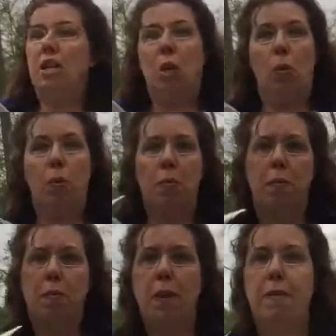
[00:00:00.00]
So will,
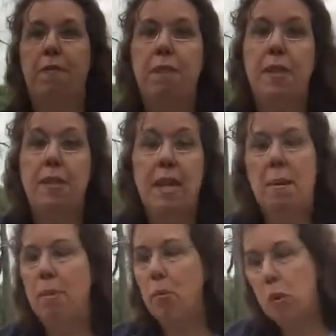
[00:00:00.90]
if the
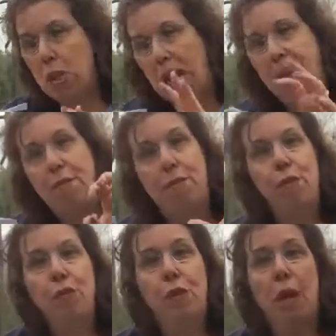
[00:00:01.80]
sample was kind of
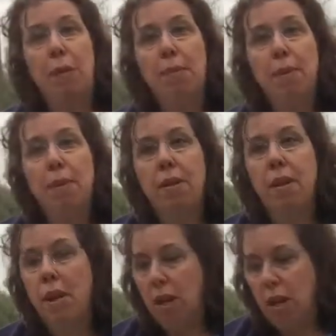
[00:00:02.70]
floofed up,
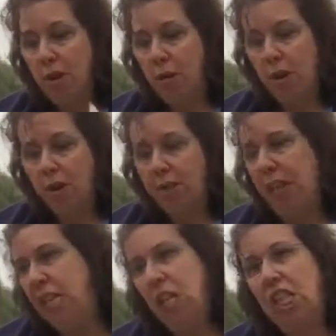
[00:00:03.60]
whereas if
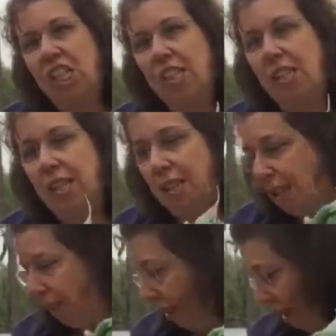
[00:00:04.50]
I knit this, knit this